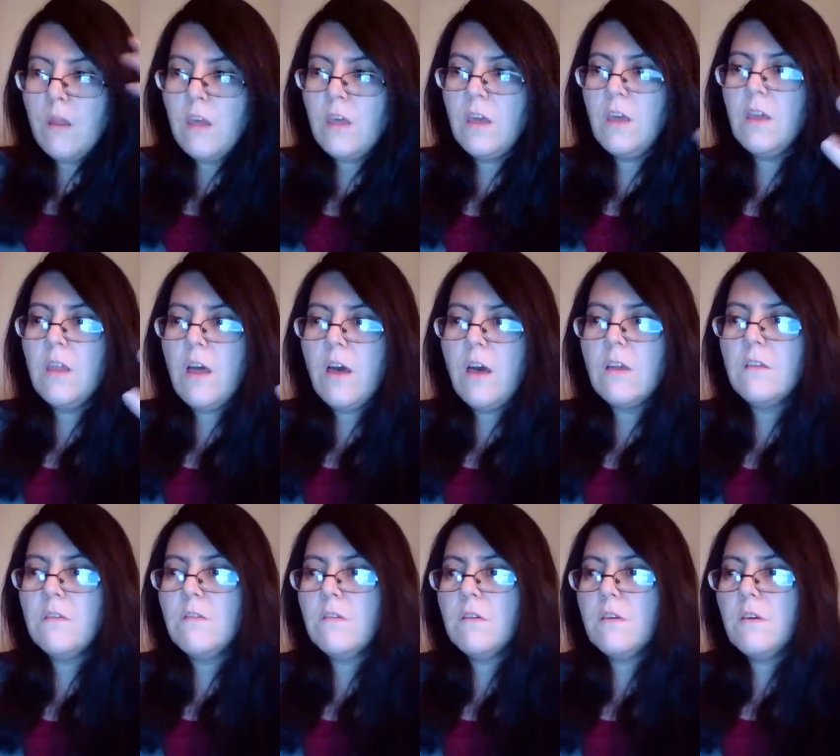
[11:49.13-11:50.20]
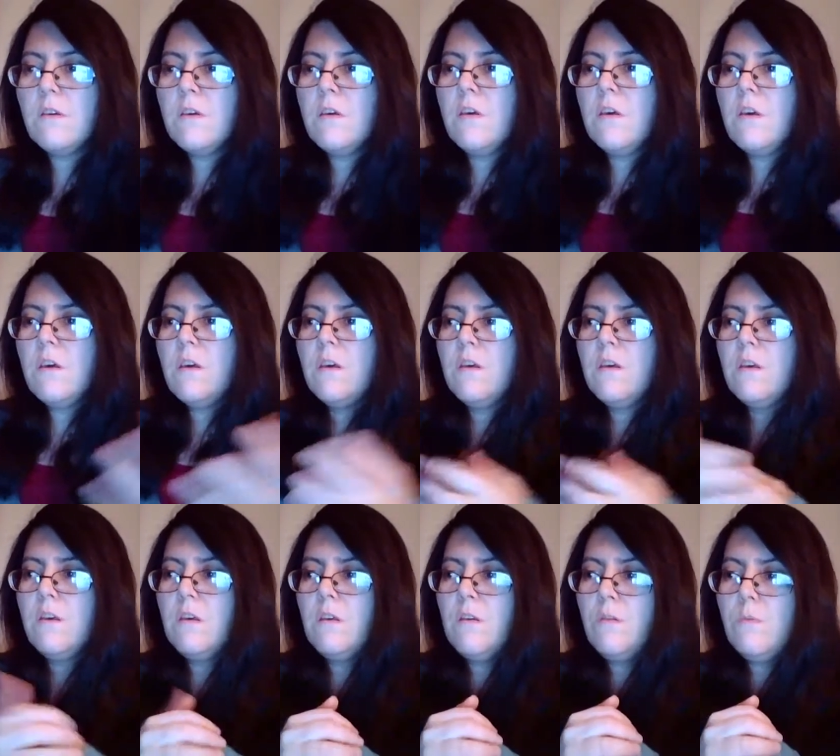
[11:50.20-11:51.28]
thinking a lot,
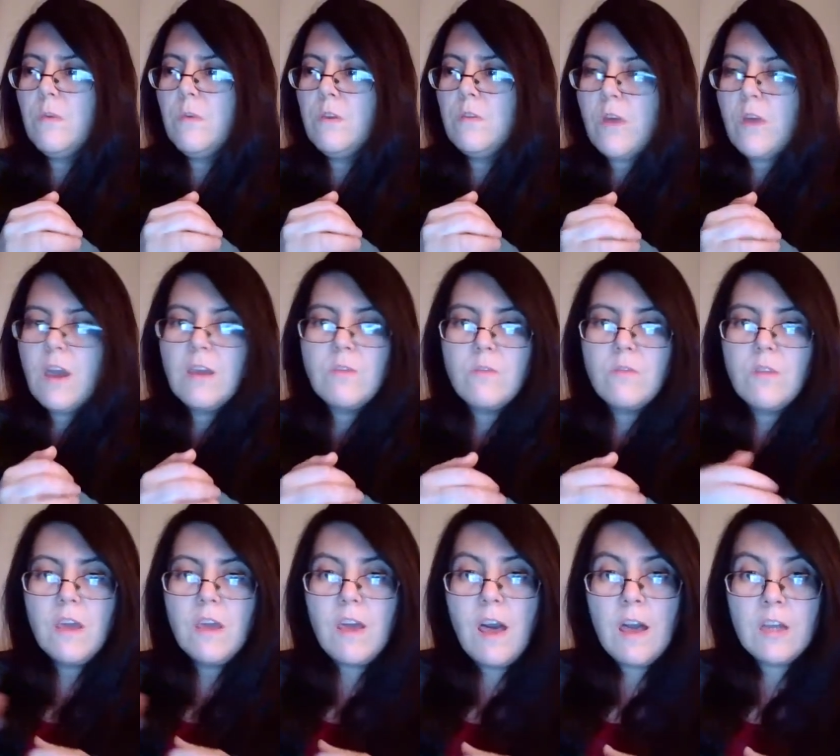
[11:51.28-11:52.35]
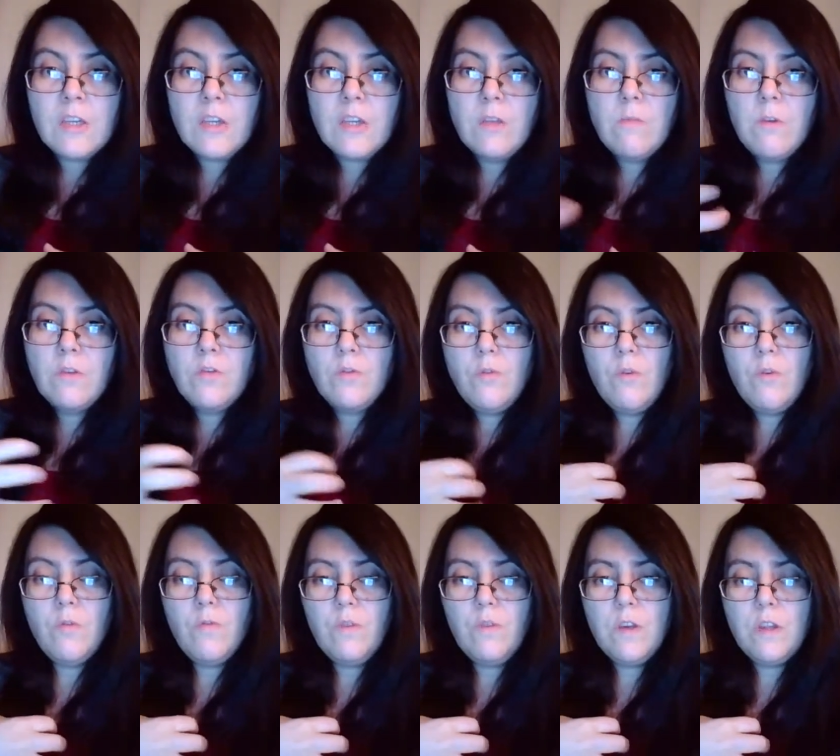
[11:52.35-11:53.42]
you've been trying to take action, but you
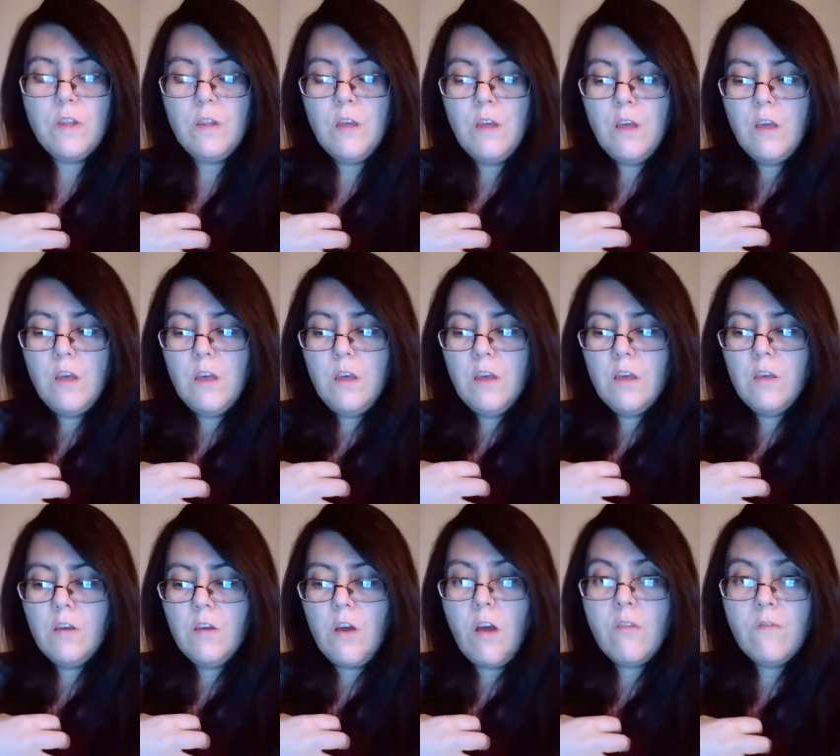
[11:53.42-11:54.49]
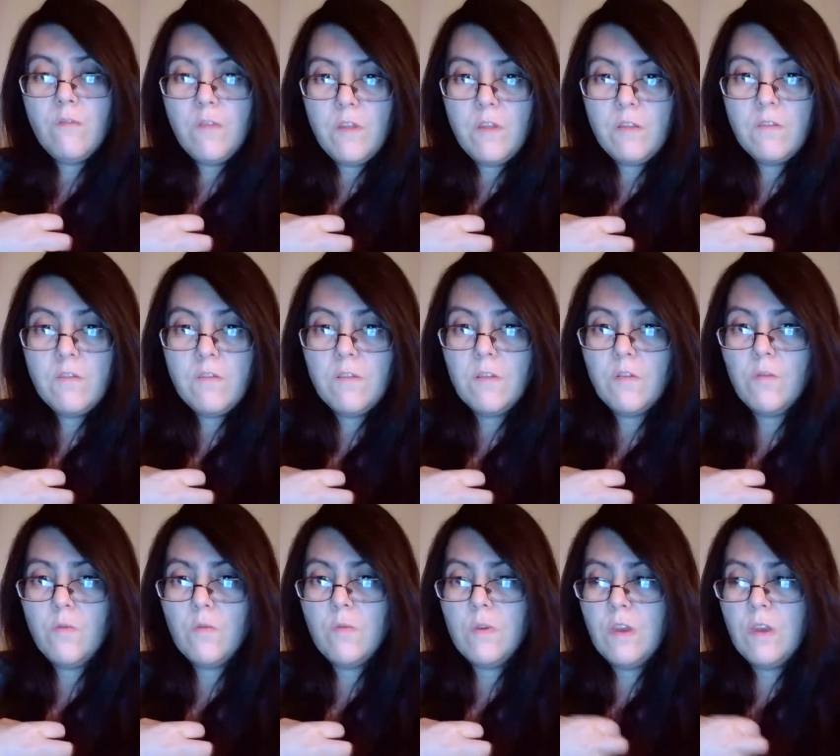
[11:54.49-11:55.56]
don't feel confident
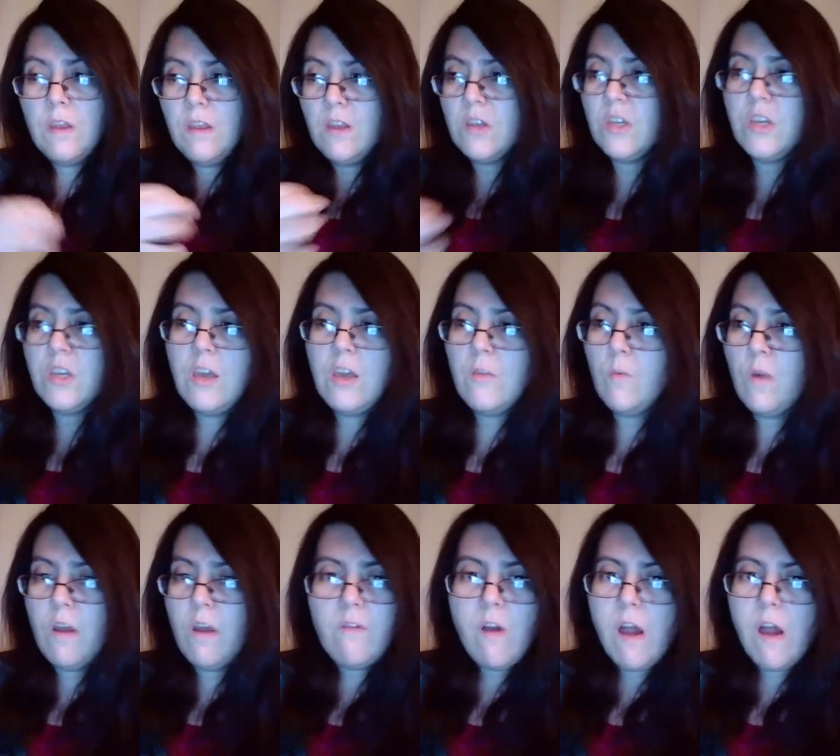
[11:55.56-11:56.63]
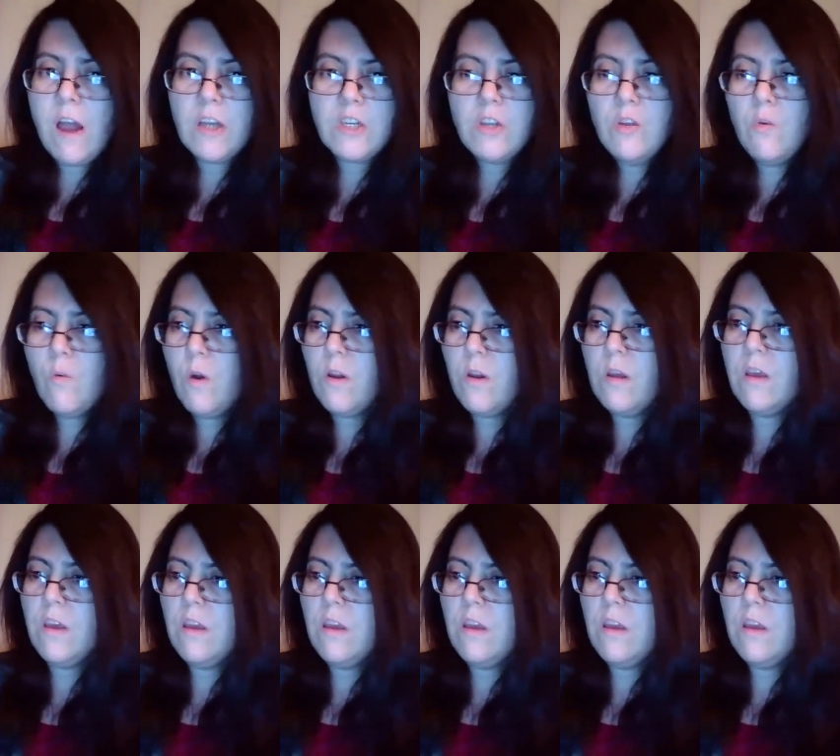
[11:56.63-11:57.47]
to initiate whatever action you want to